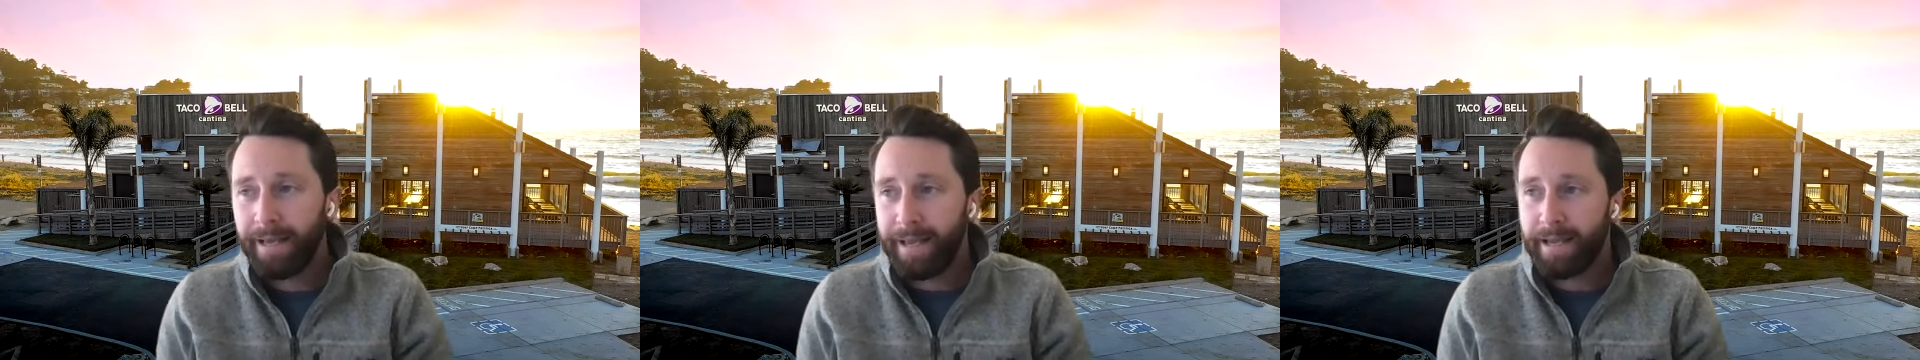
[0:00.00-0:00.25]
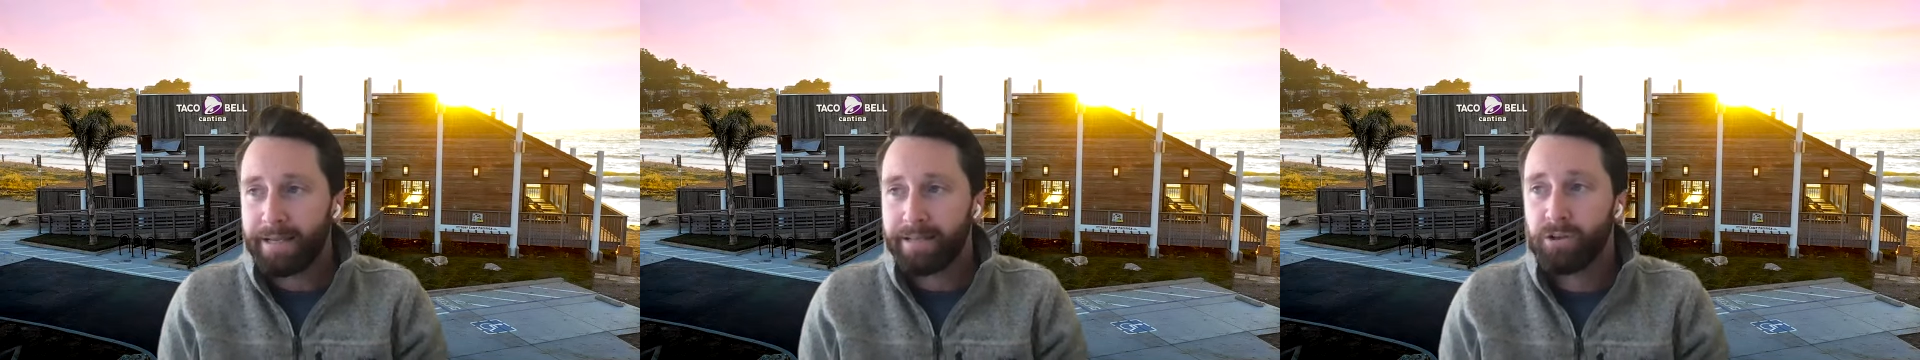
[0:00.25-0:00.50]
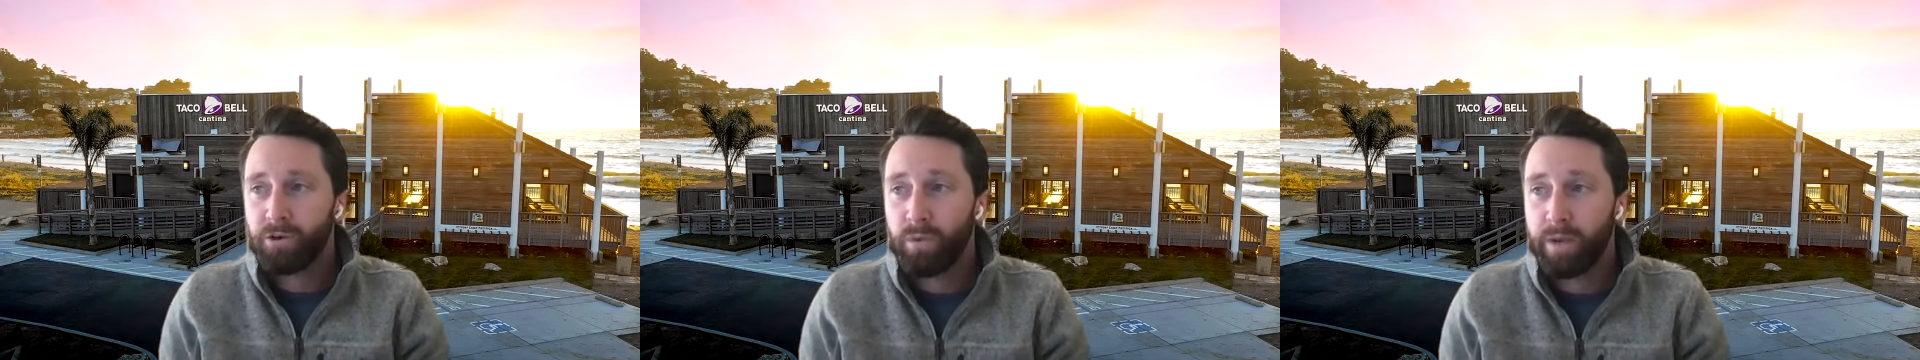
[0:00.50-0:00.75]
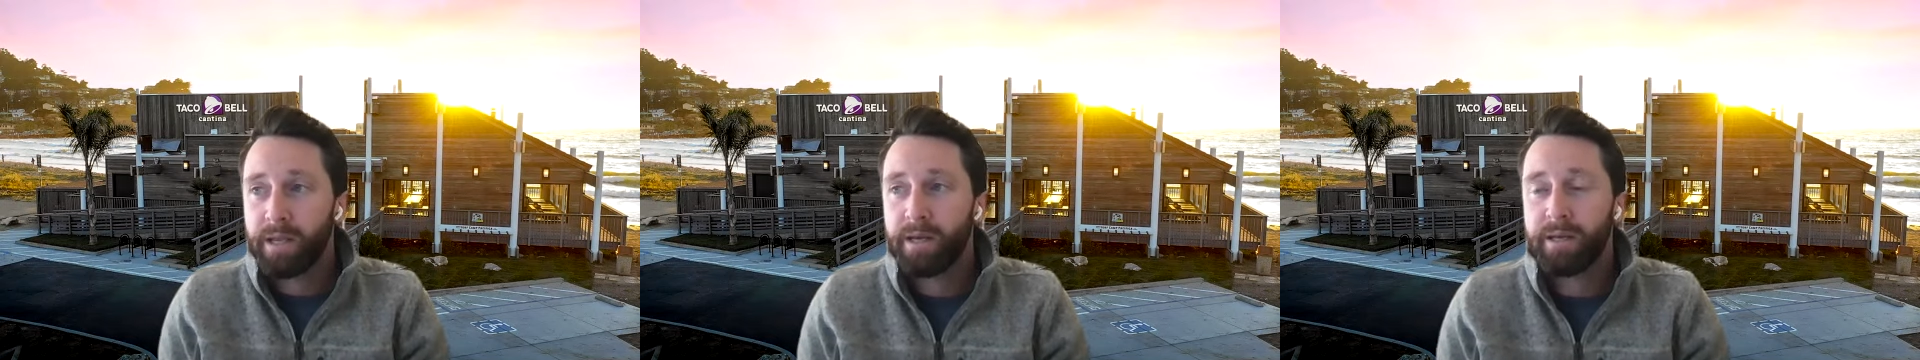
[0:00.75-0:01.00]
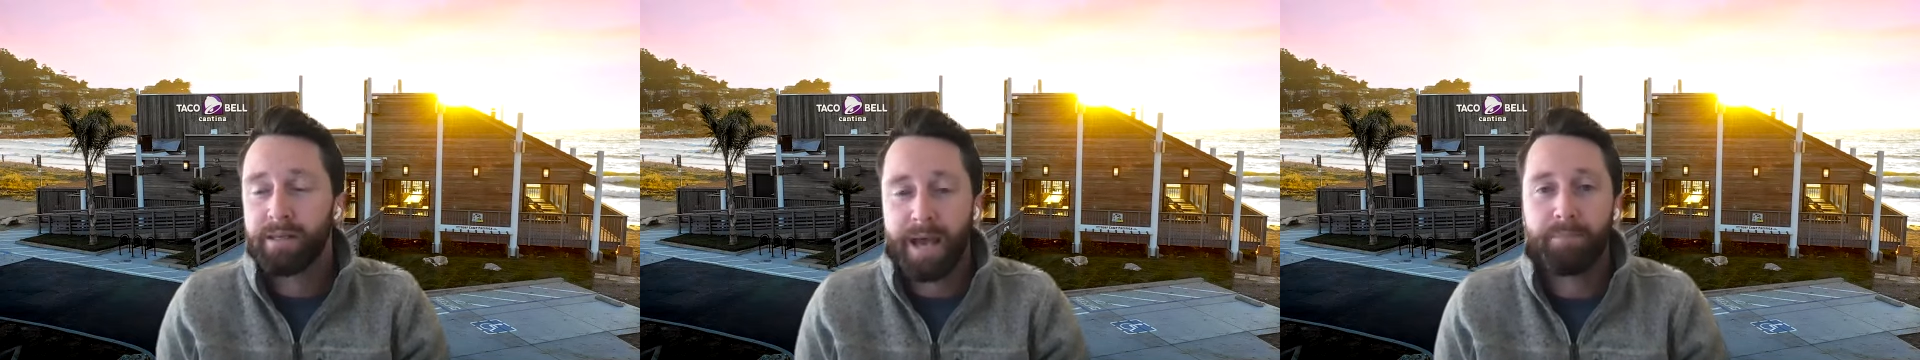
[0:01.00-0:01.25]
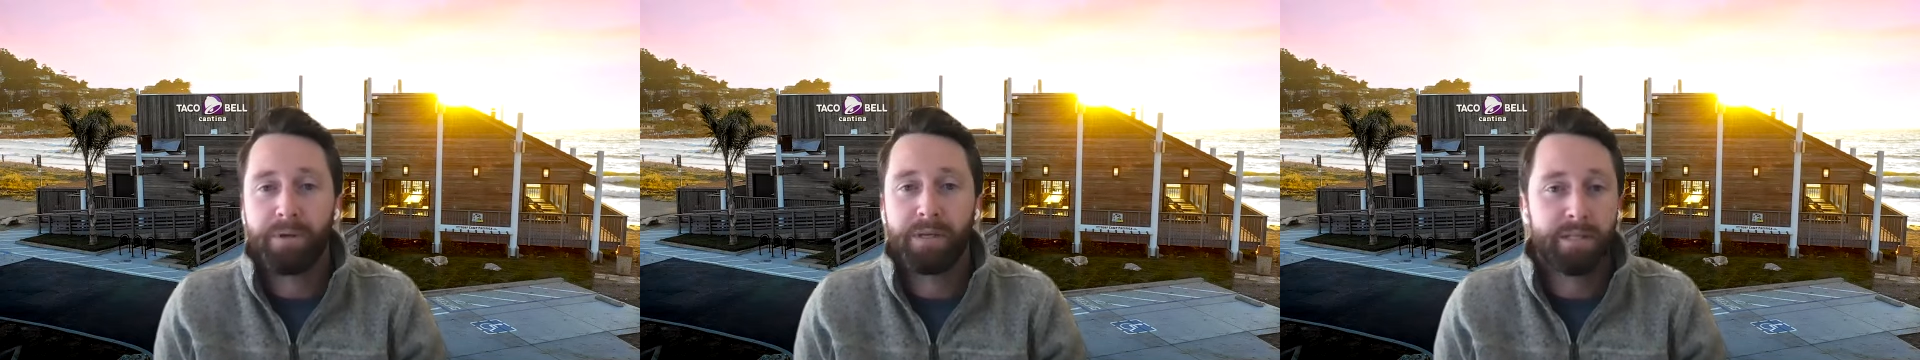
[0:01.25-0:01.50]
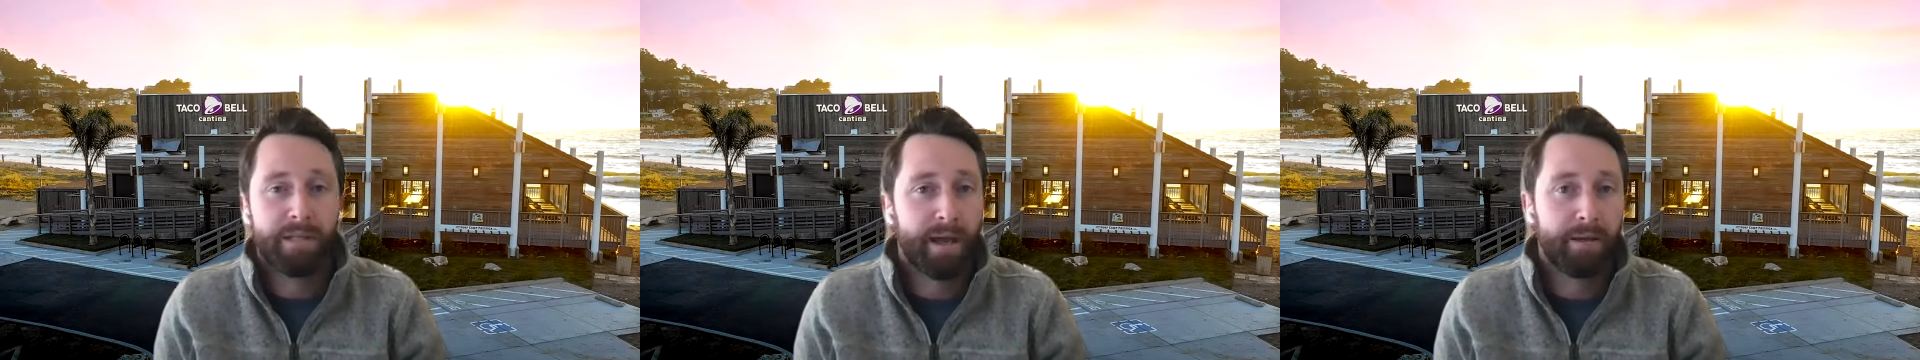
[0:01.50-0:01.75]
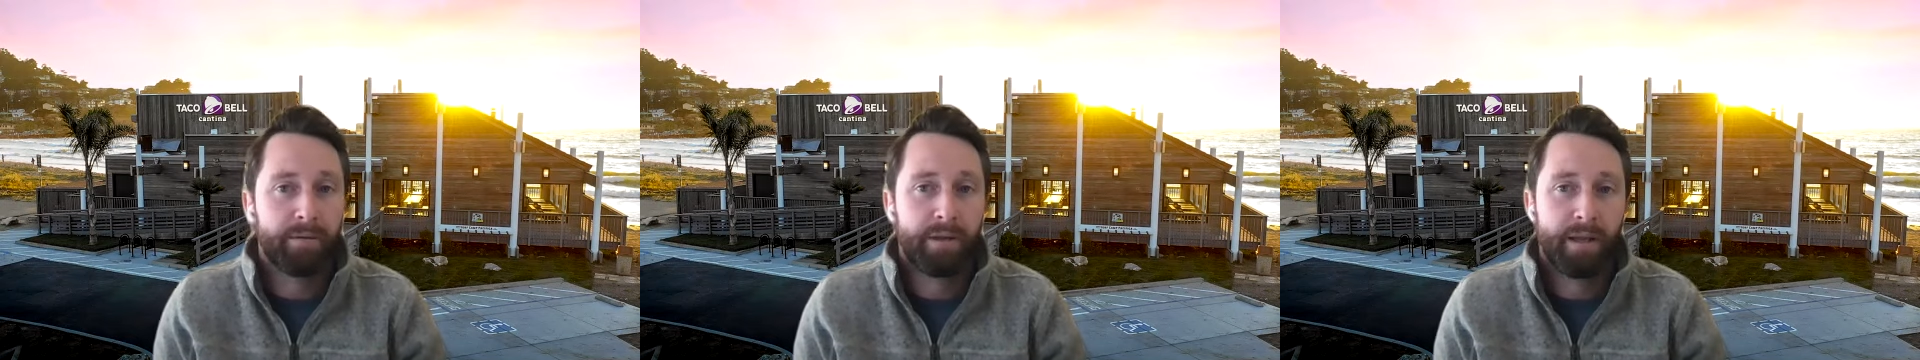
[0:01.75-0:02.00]
And so we can tap into
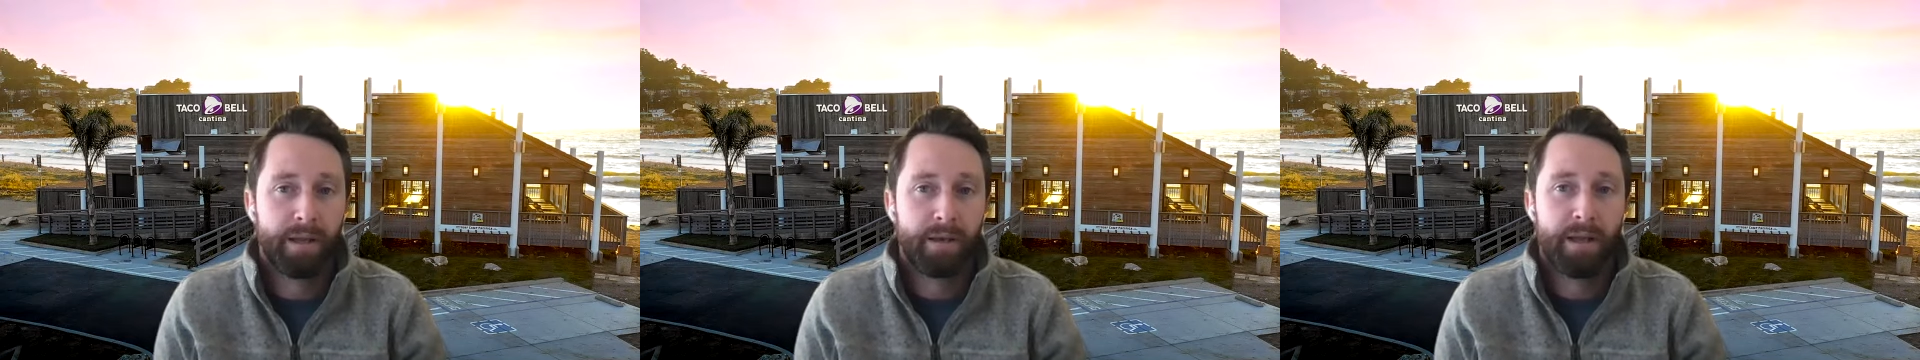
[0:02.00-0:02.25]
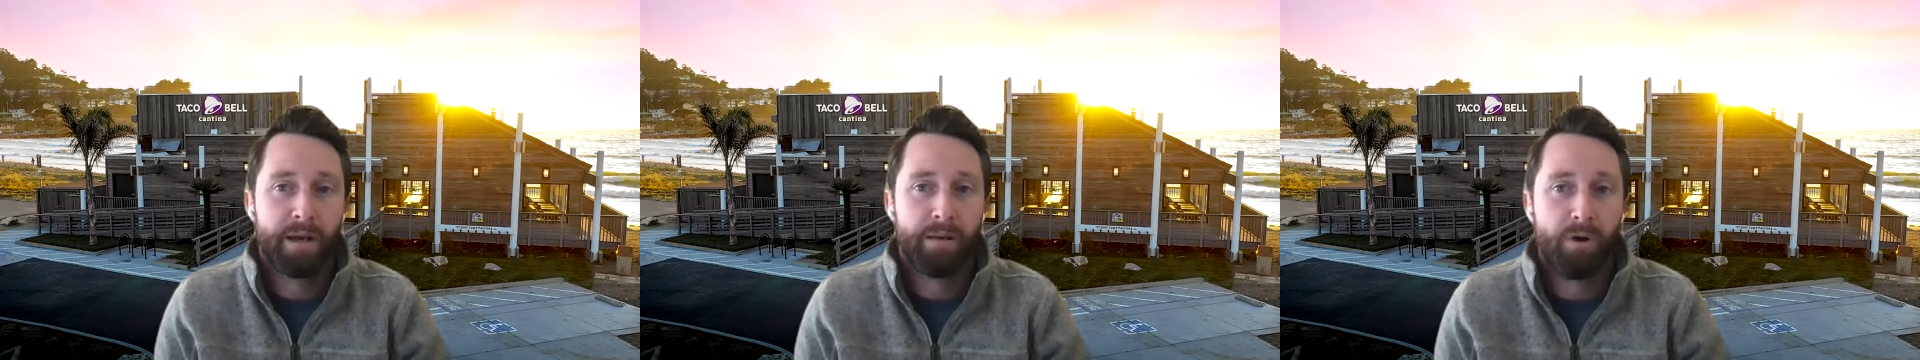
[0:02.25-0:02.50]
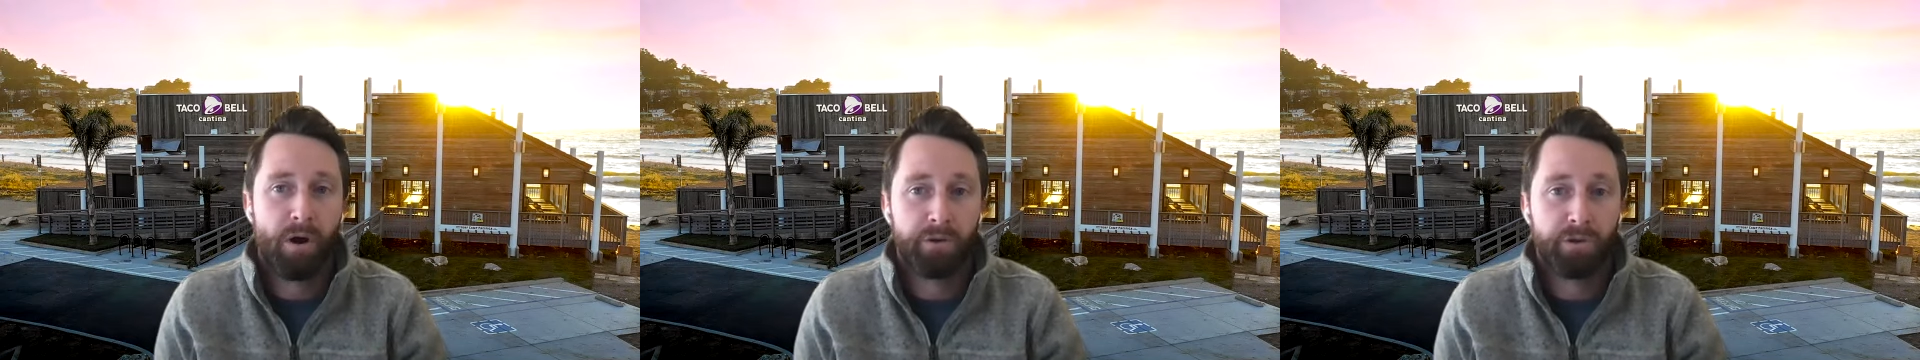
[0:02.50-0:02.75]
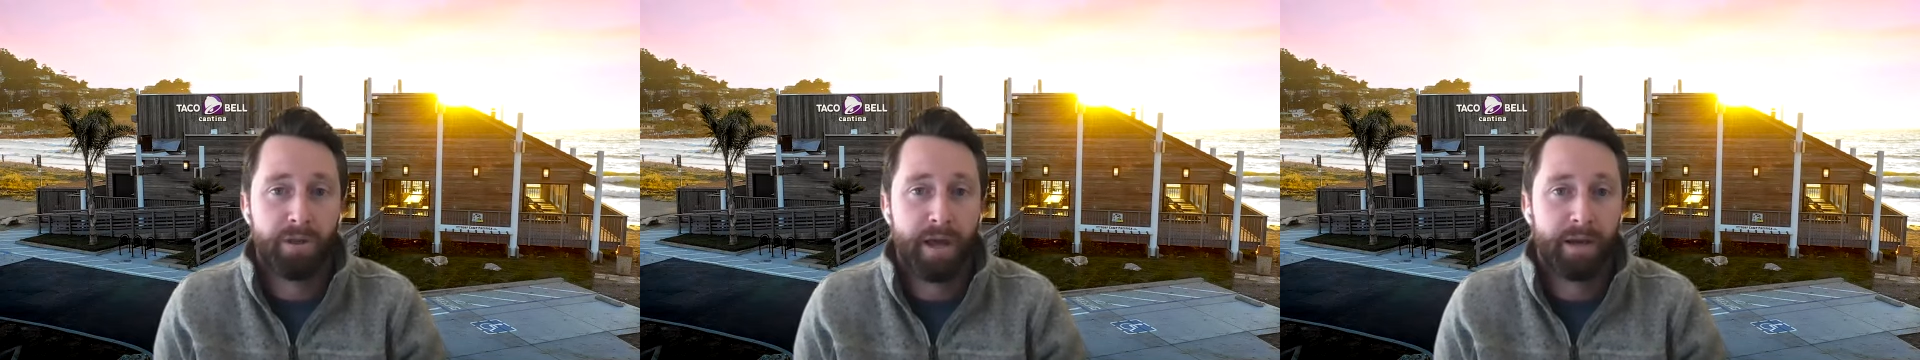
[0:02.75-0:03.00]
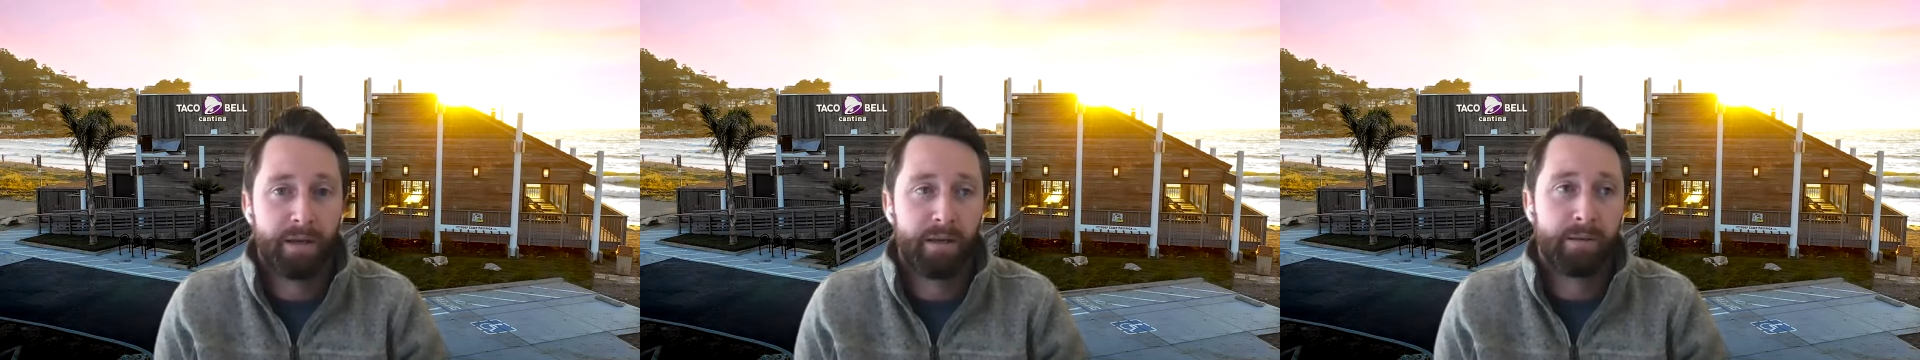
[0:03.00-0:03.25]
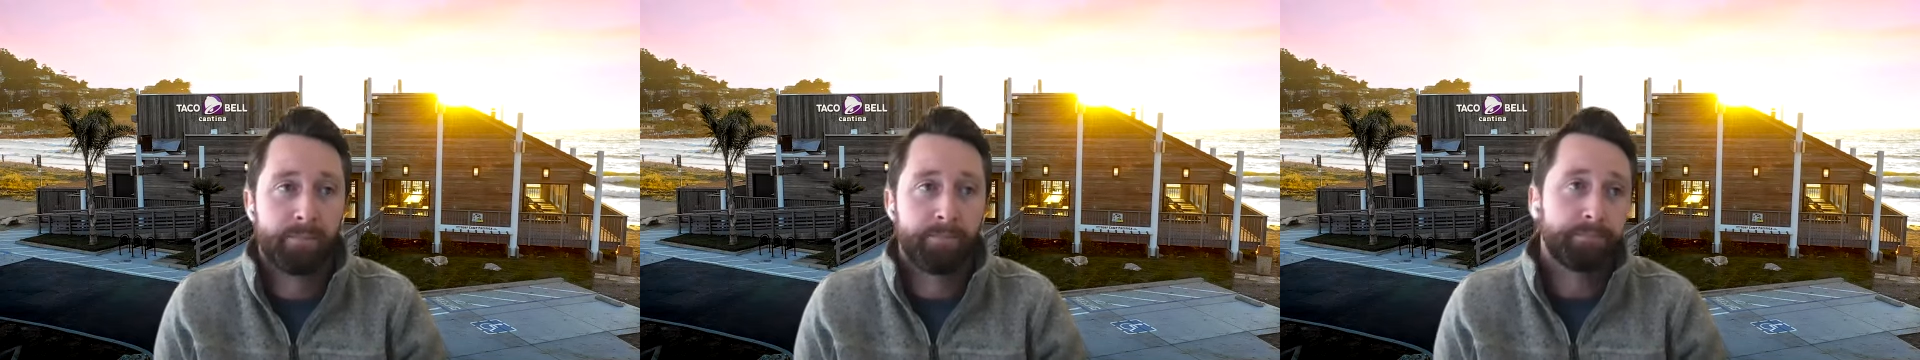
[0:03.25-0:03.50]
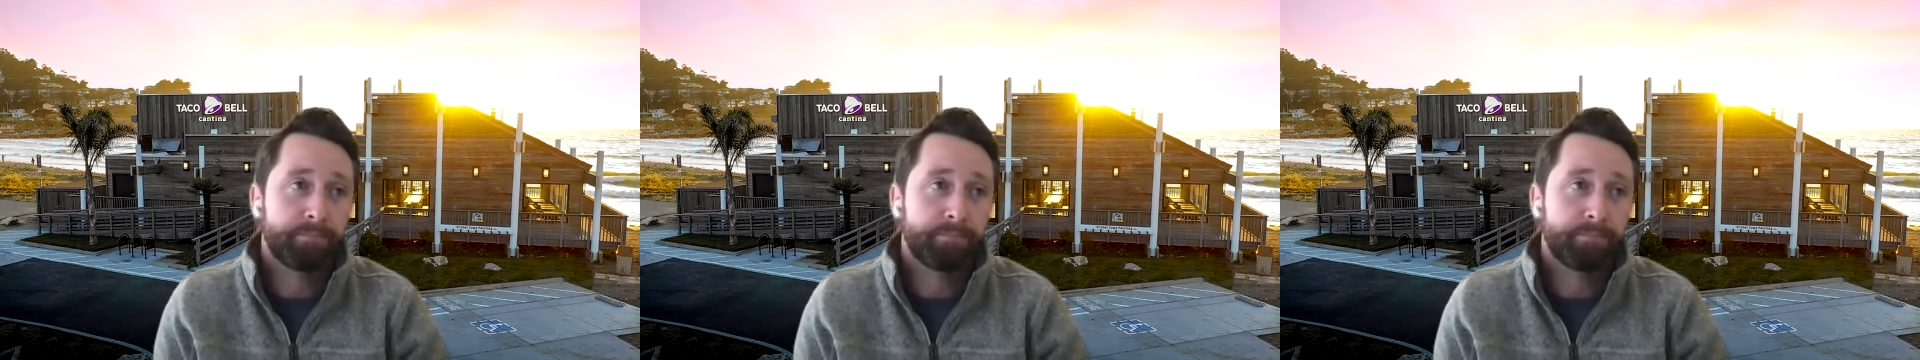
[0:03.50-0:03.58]
that and monitor that and